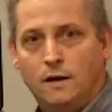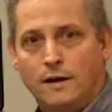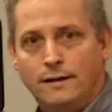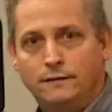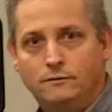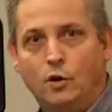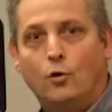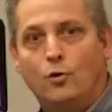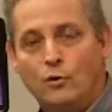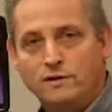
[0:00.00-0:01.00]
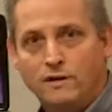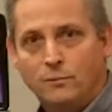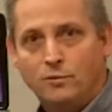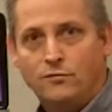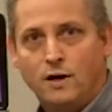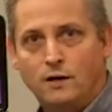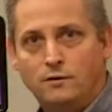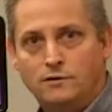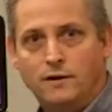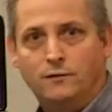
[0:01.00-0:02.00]
and low noise
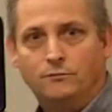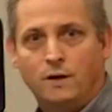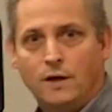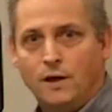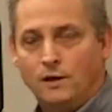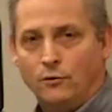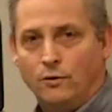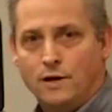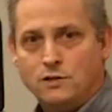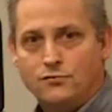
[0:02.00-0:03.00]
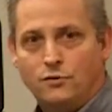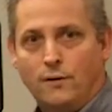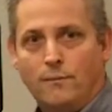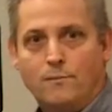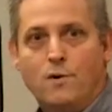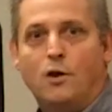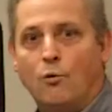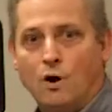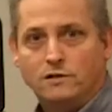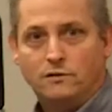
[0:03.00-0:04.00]
amplifiers that range from
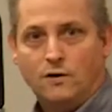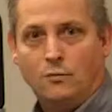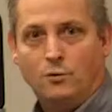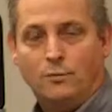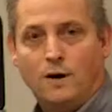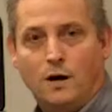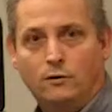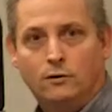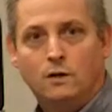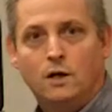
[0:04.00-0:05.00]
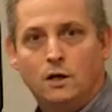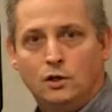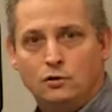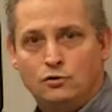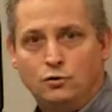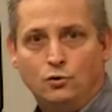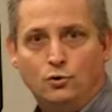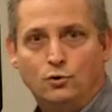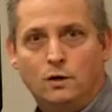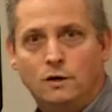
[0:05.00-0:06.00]
milliwatts of output power
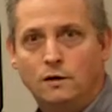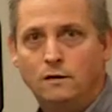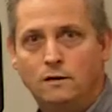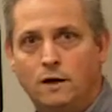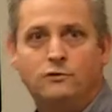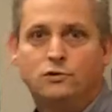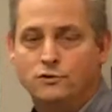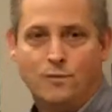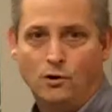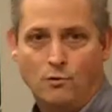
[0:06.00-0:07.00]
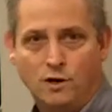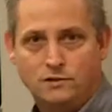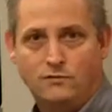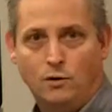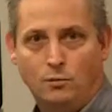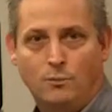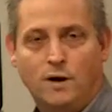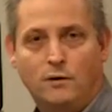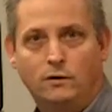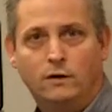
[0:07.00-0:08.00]
to hundreds of milliwatts of
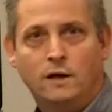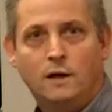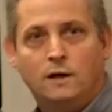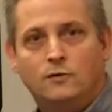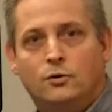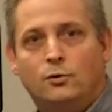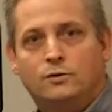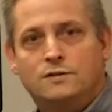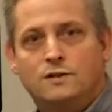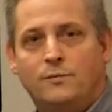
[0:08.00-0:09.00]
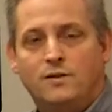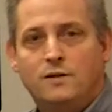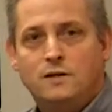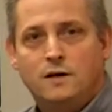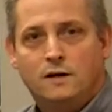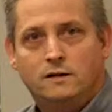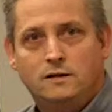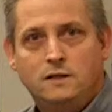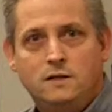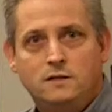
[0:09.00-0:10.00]
output power. So some of the
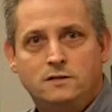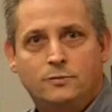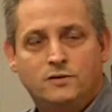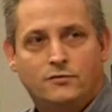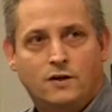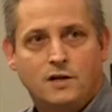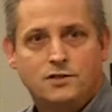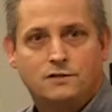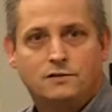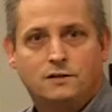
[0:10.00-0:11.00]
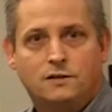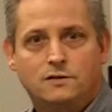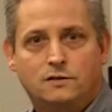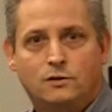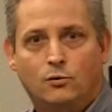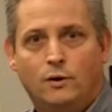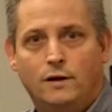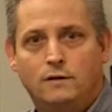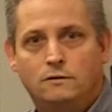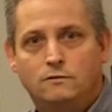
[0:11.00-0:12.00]
key specifications to consider
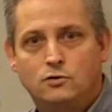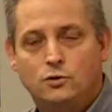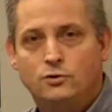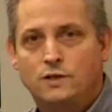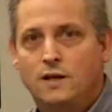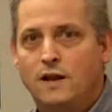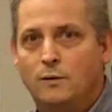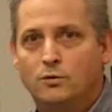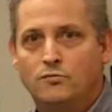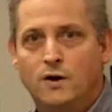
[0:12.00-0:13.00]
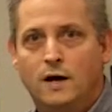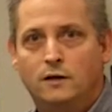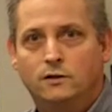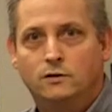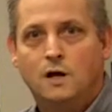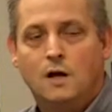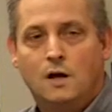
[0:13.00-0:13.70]
when choosing an amplifier